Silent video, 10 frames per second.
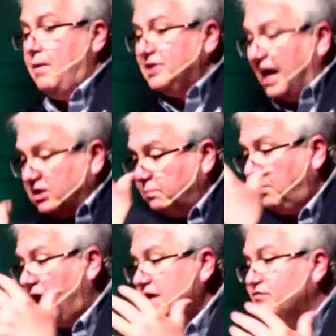And without the
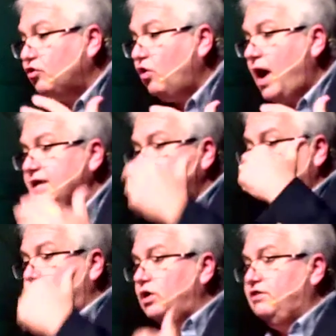body of Christ,
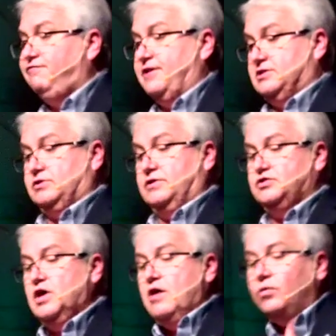we're
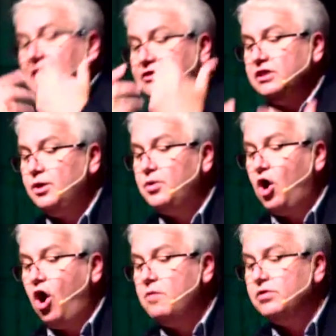defenseless. Without the
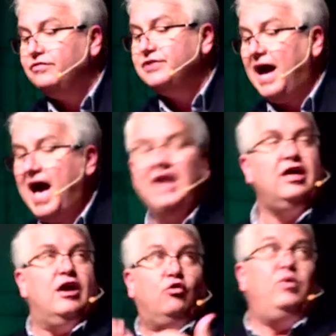armor of
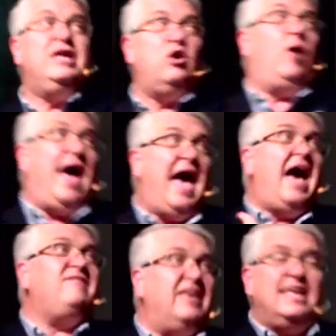God, we don't
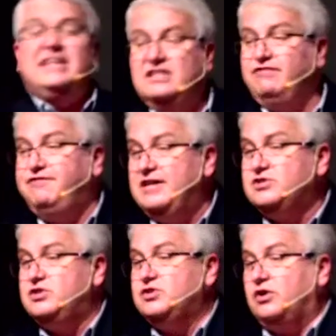have any
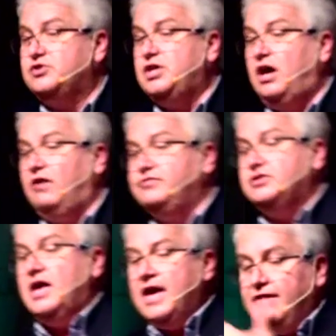defenses
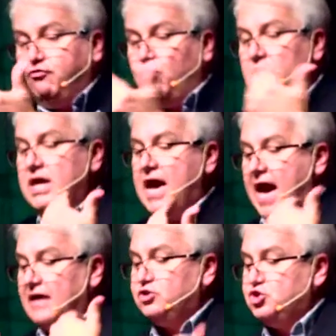ourselves. If we
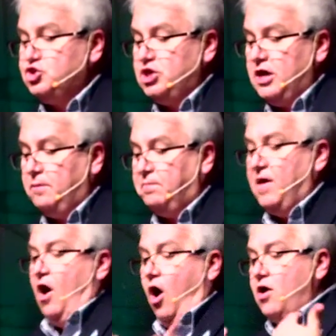as sheep
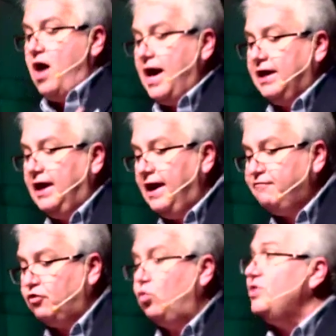are not
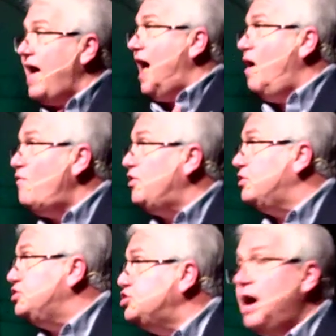careful without the
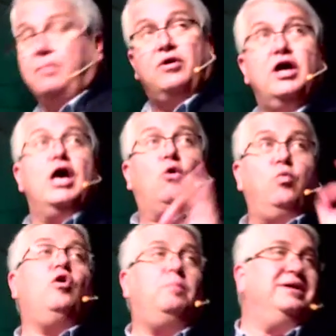good shepherd,
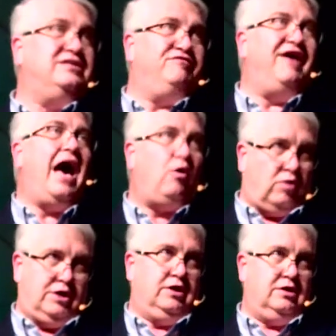we'll be
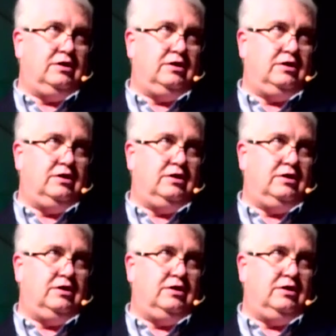devoured.